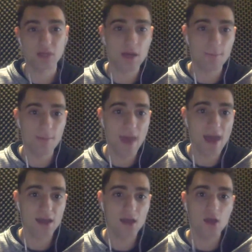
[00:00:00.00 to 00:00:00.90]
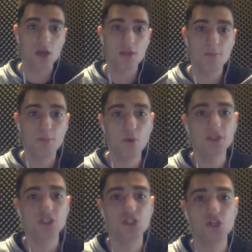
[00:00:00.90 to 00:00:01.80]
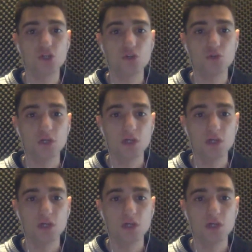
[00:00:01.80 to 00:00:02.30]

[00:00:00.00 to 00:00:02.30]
come back, you point to